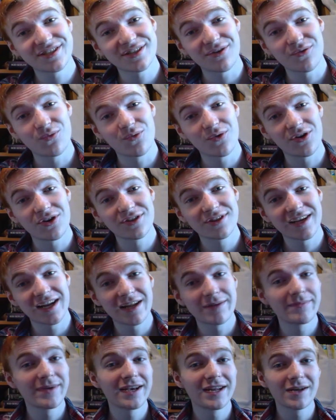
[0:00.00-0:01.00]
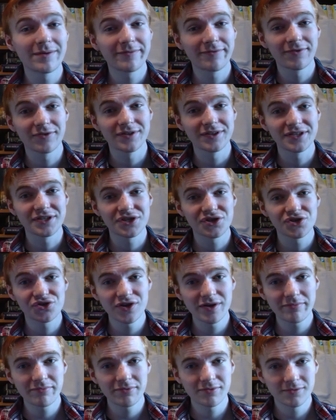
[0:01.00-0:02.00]
a word that I made up for this
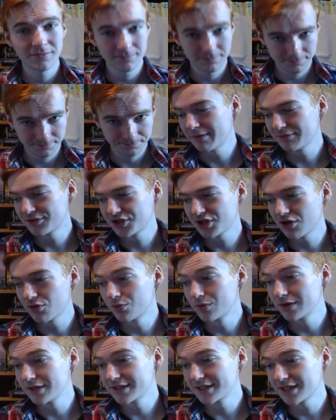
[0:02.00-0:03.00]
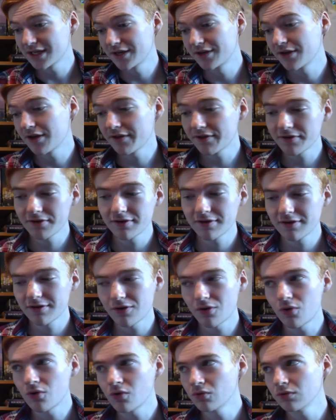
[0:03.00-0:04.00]
strip. Pimcha was another
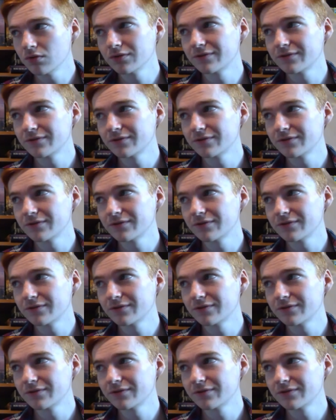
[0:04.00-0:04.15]
old,